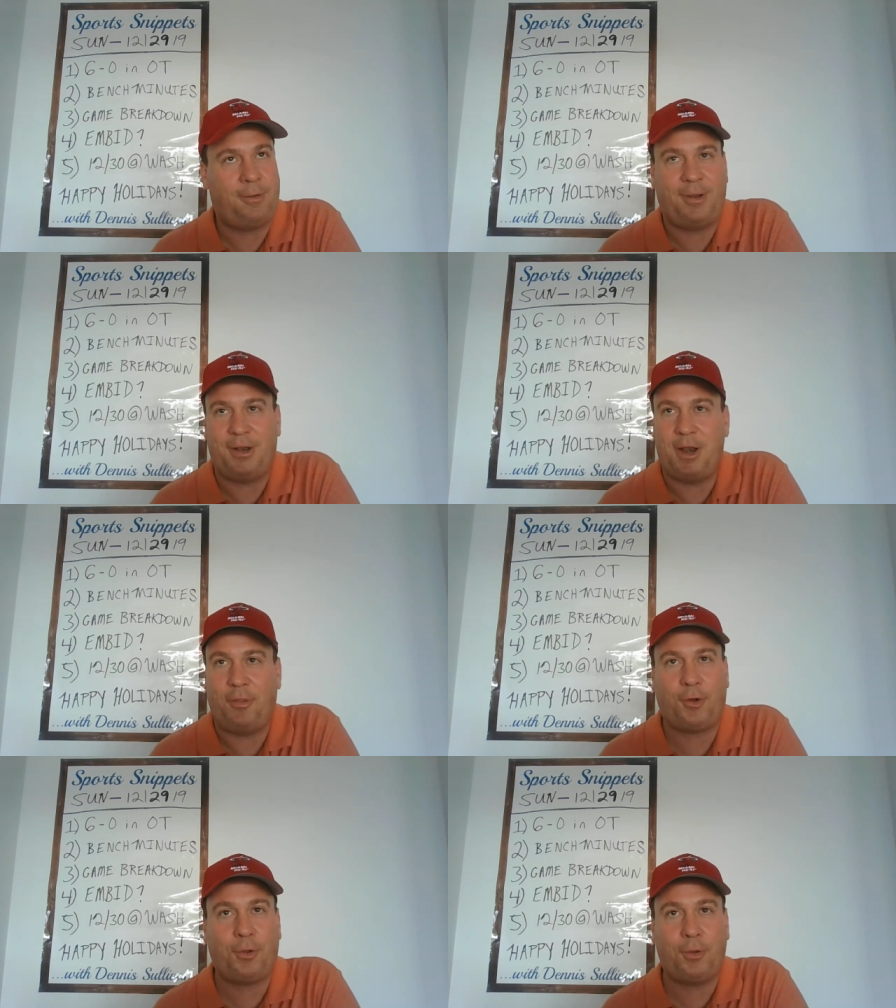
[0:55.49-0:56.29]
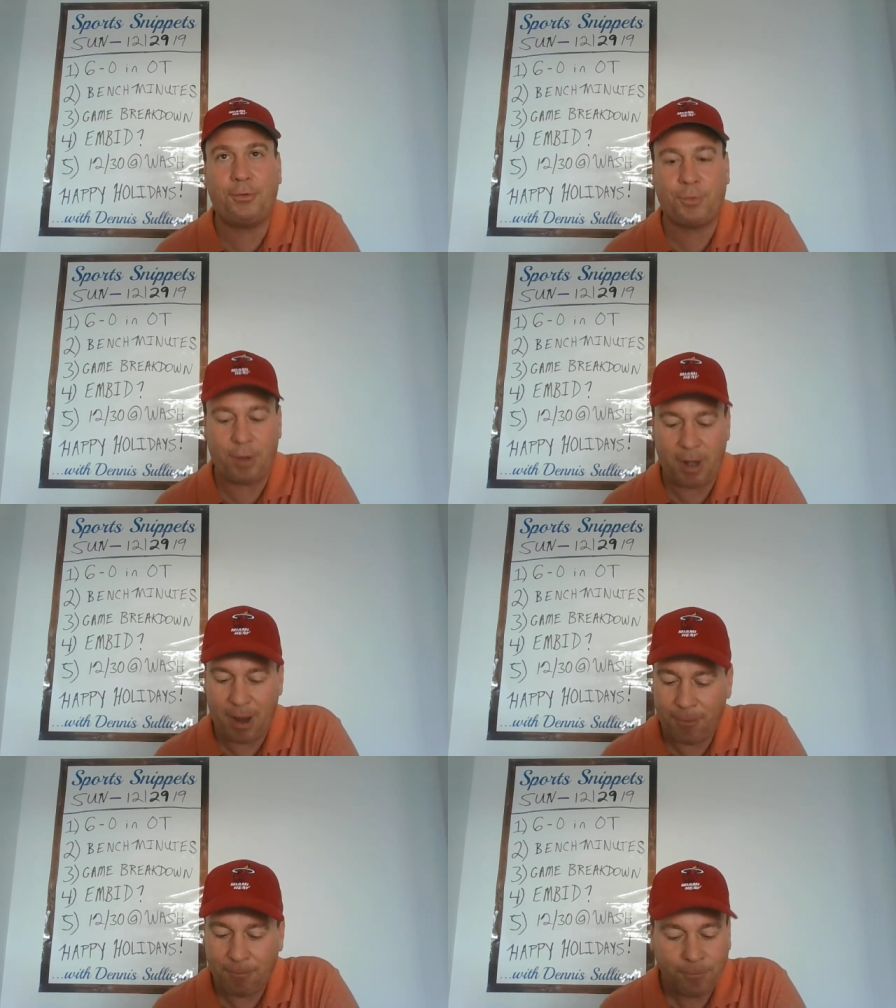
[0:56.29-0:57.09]
Another close one
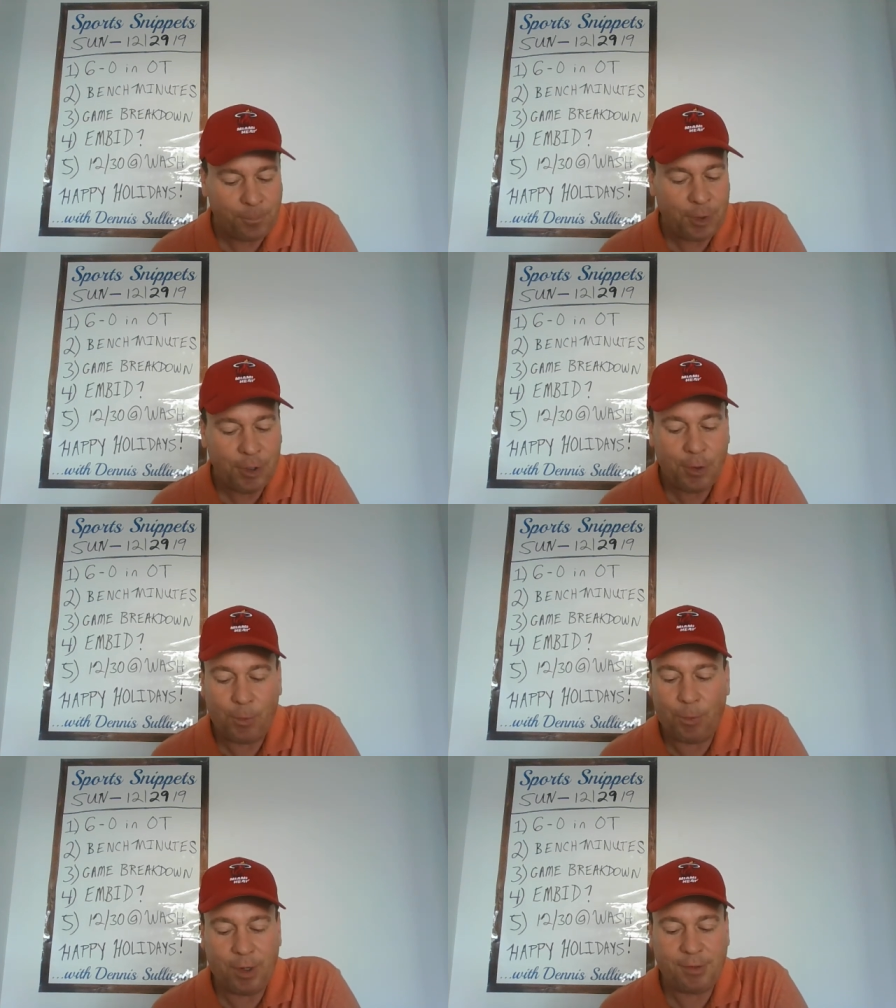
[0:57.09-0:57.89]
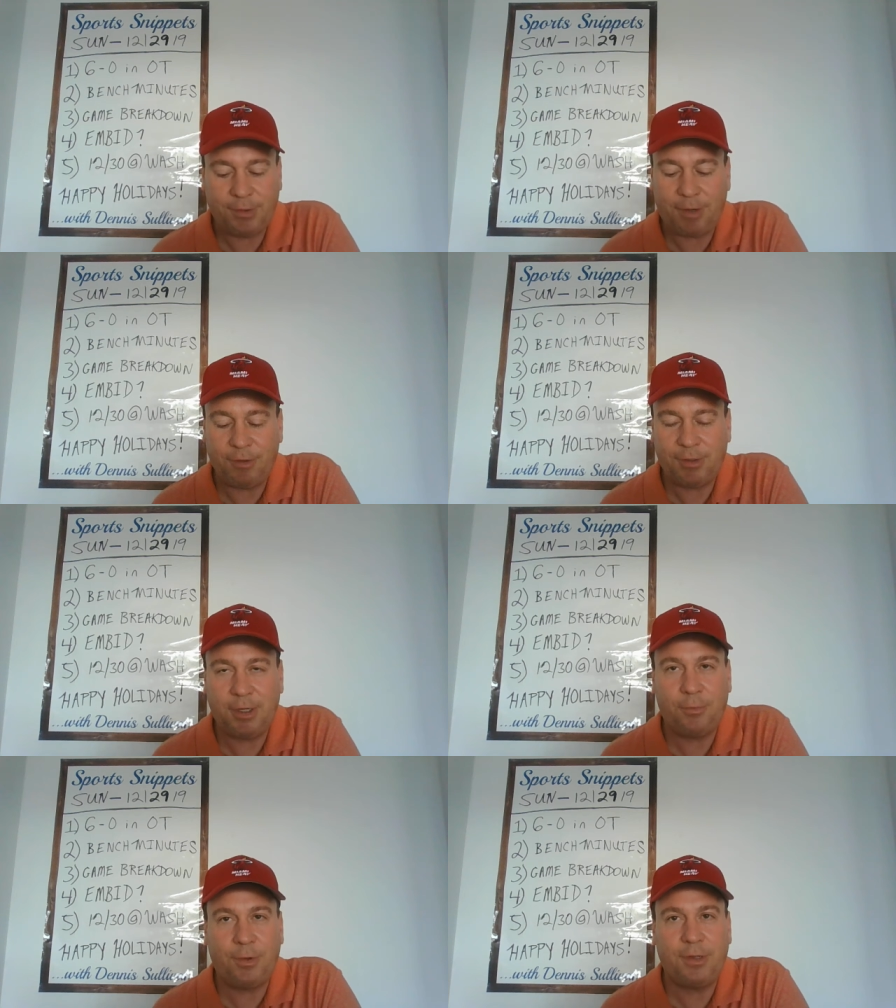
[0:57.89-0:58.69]
out,
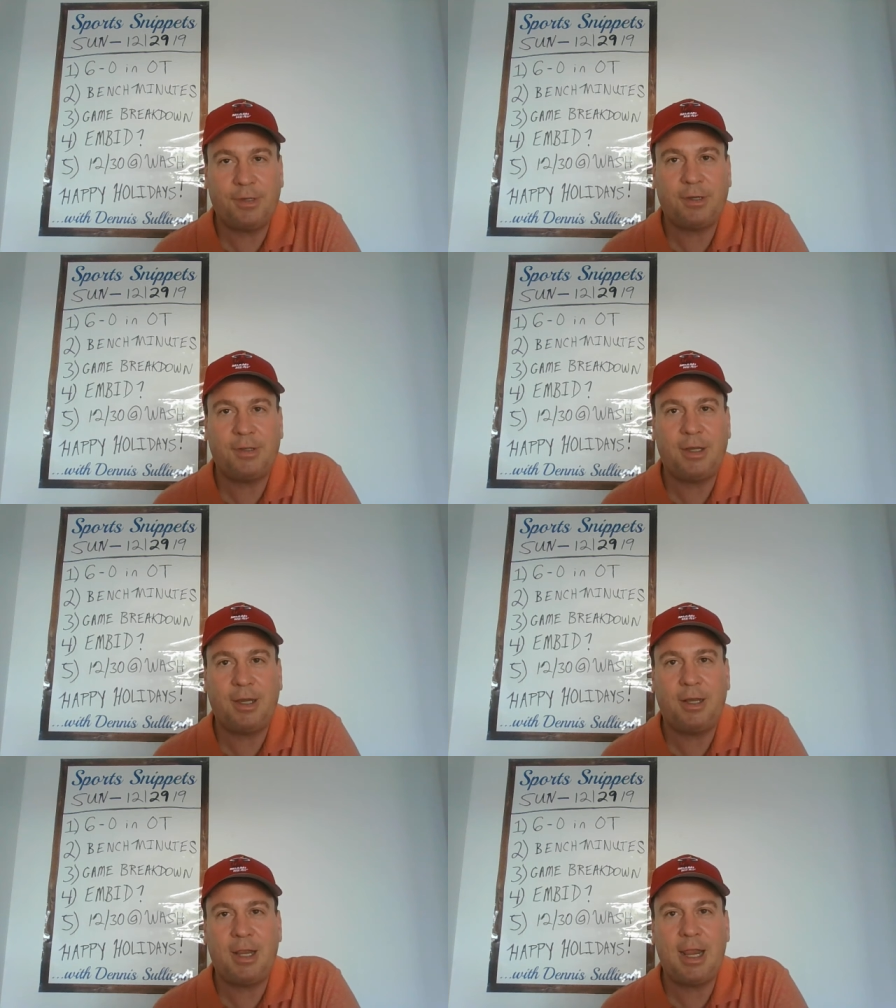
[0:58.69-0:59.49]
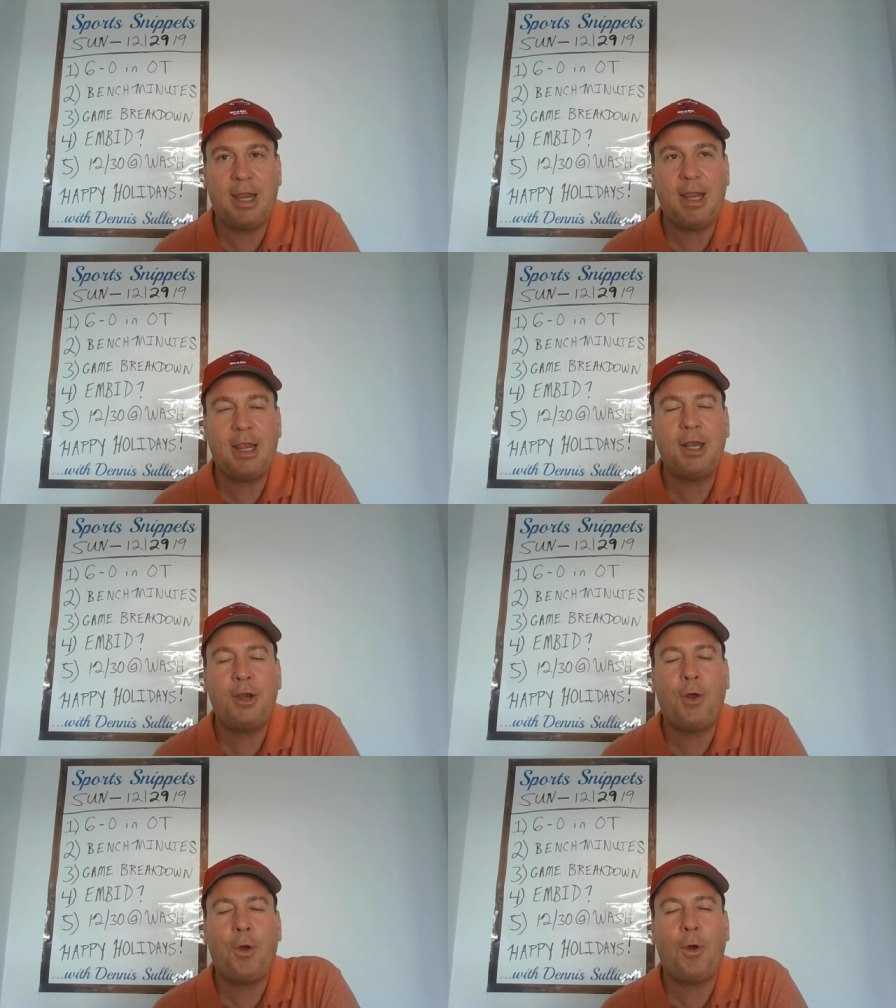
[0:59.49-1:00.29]
117-116
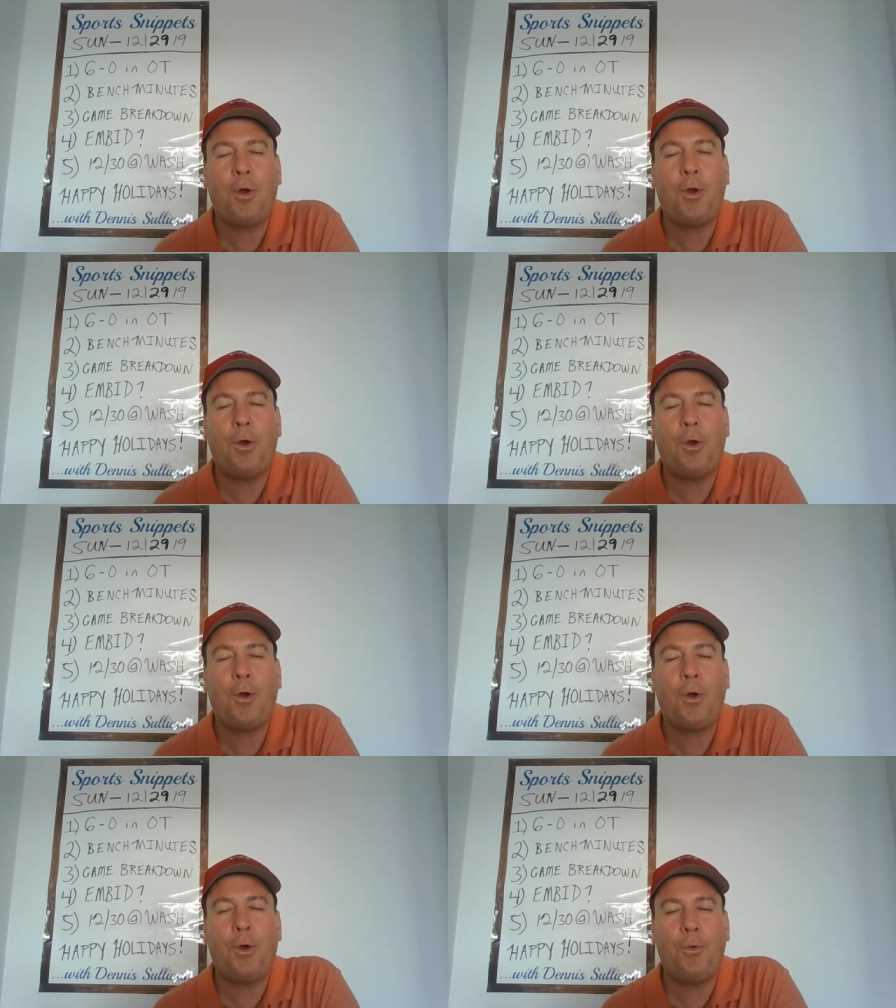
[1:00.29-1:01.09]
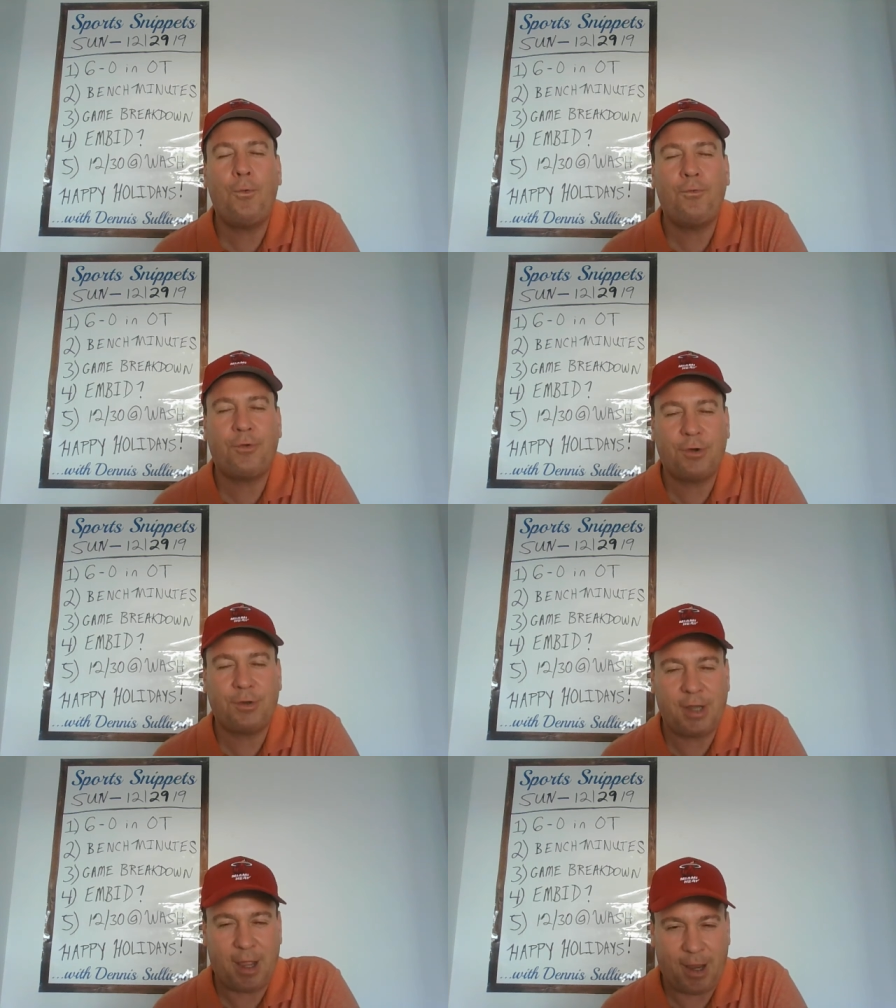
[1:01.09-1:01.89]
in
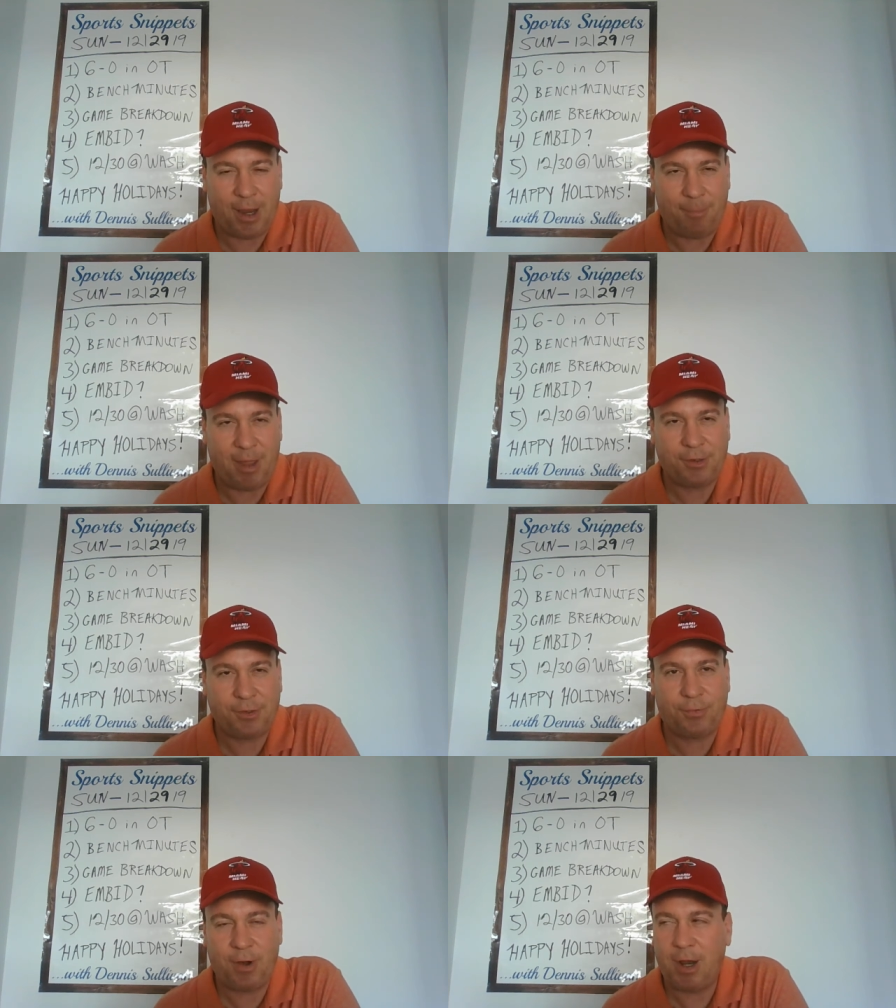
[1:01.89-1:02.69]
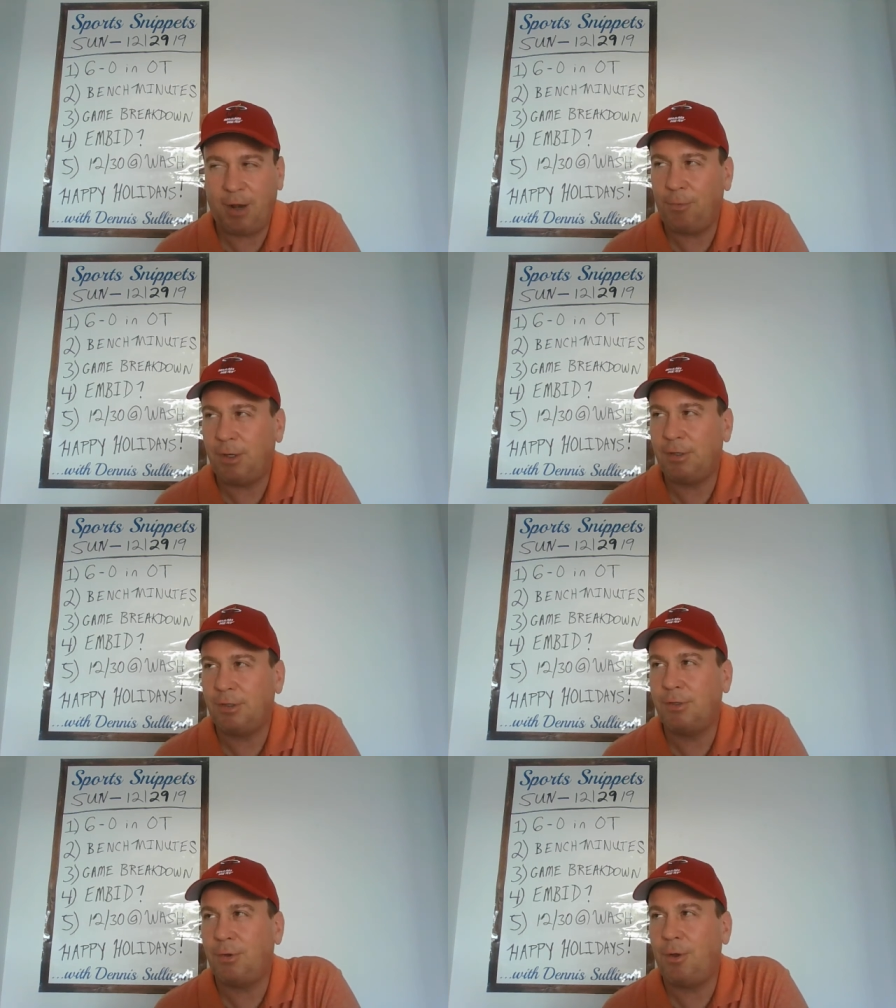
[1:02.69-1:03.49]
overtime. That's right, we
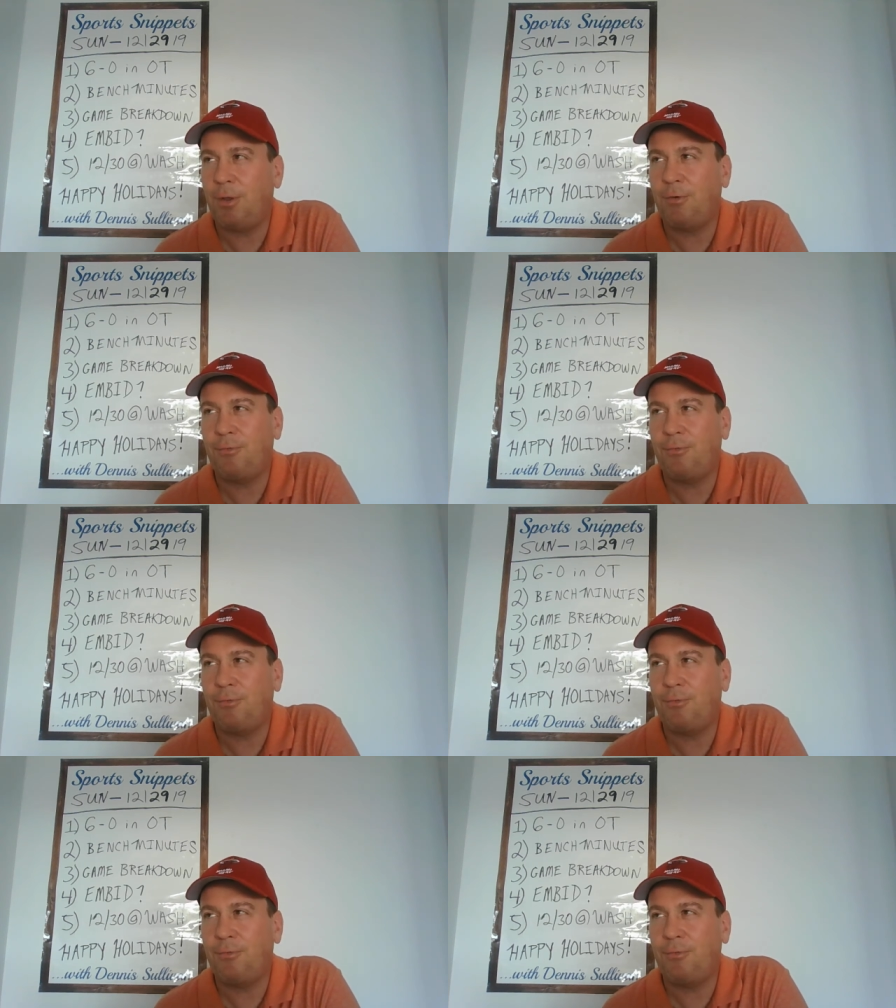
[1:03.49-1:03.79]
saw the